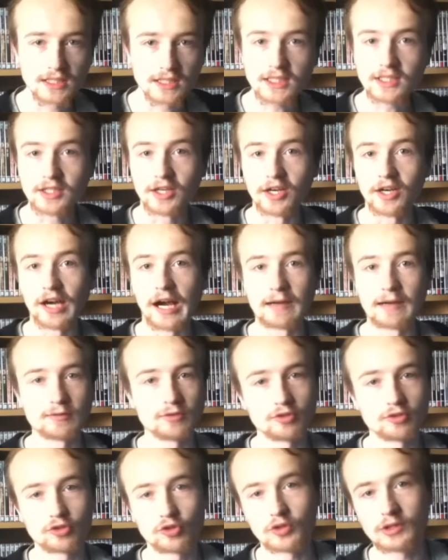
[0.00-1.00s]
Here
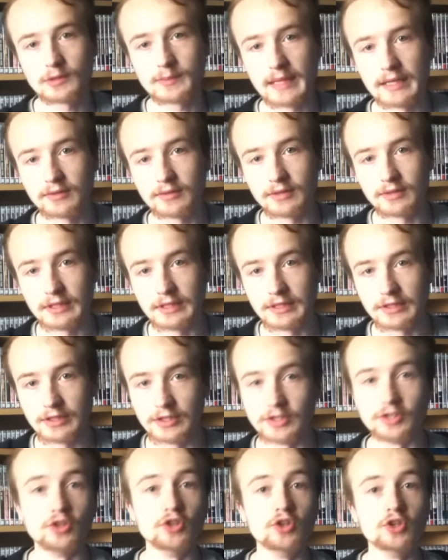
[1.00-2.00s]
I'm going to talk about
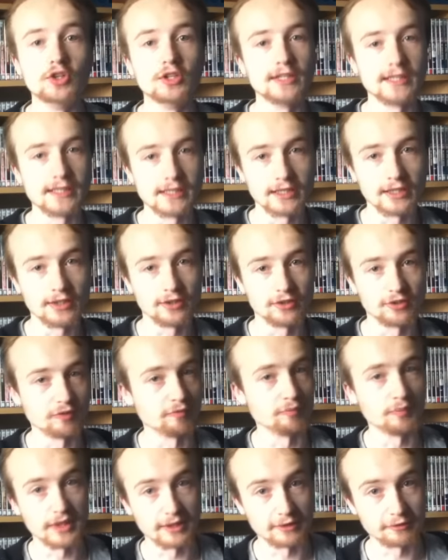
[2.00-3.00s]
the early years
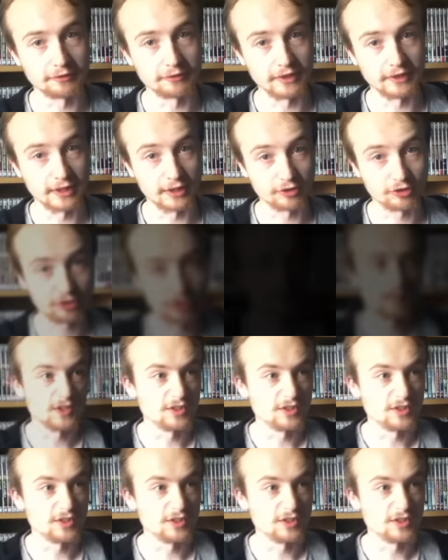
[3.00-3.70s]
of Big Finish.